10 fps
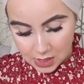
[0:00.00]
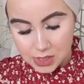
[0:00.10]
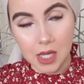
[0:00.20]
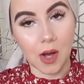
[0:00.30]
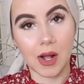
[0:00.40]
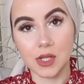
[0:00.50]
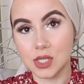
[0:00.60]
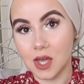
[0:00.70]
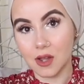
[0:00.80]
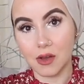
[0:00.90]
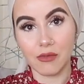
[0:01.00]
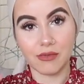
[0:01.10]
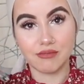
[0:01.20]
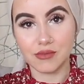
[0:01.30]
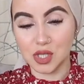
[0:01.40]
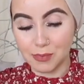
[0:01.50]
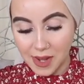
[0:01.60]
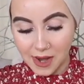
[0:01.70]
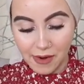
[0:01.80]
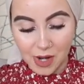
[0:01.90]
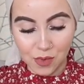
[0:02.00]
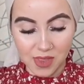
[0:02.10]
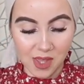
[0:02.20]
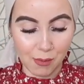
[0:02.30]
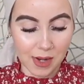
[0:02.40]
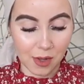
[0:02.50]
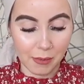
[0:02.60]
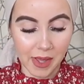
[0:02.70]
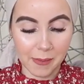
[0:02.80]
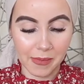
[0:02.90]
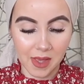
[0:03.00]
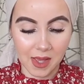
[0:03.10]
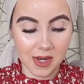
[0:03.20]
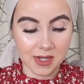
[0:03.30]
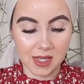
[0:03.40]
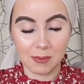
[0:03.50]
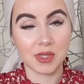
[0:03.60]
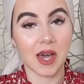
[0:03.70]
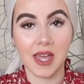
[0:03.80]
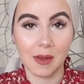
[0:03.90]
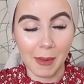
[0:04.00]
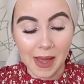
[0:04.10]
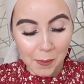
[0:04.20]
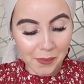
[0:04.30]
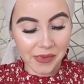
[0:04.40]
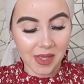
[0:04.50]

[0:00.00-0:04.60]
so I'll just kind of just play around with him a little bit and um, tire him out